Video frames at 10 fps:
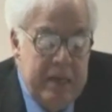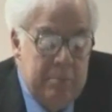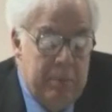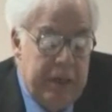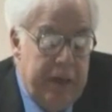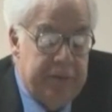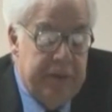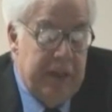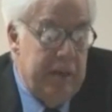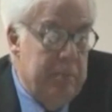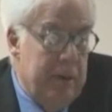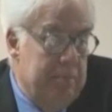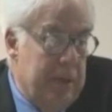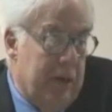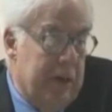But after they'd been
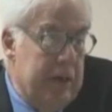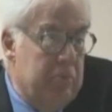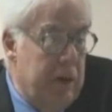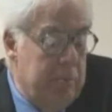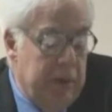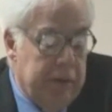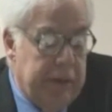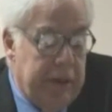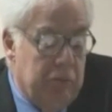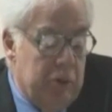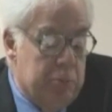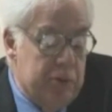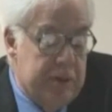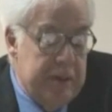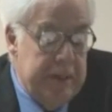buried, rebuilding would
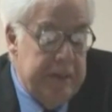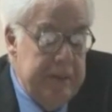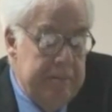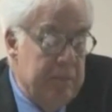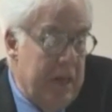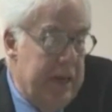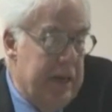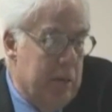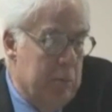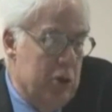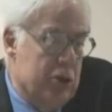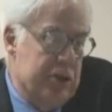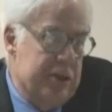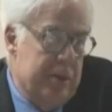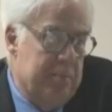proceed. Any
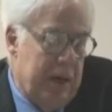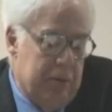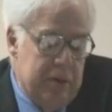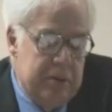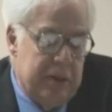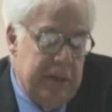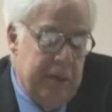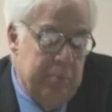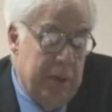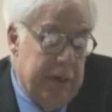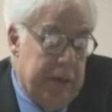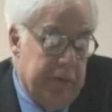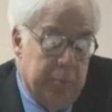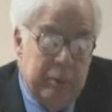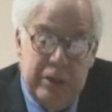emergency powers claimed by
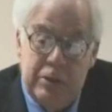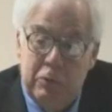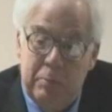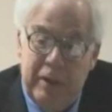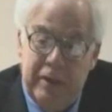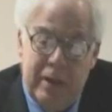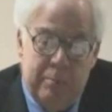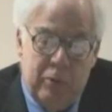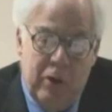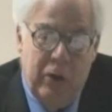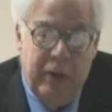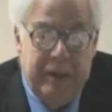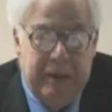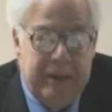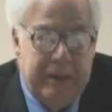governments would be temporary
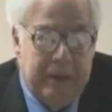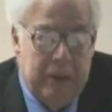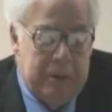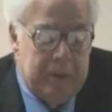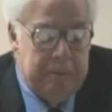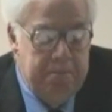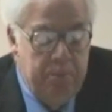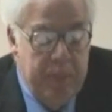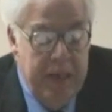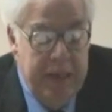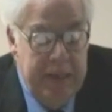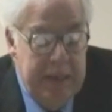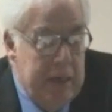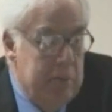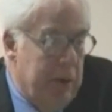and local.
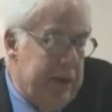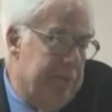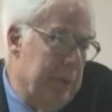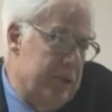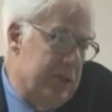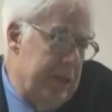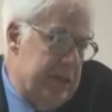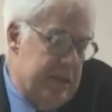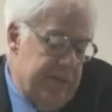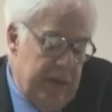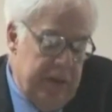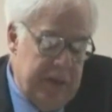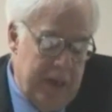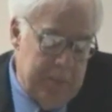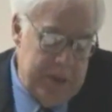But if much less severe
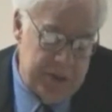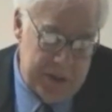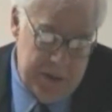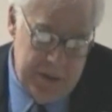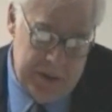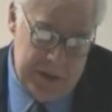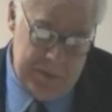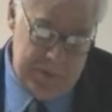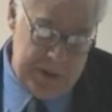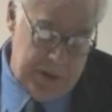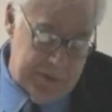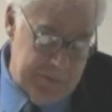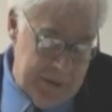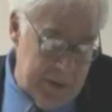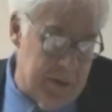damage occurred as a result of
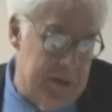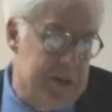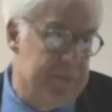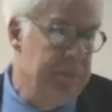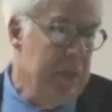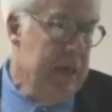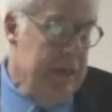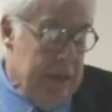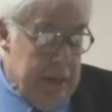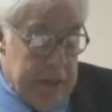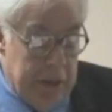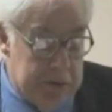terrorism, those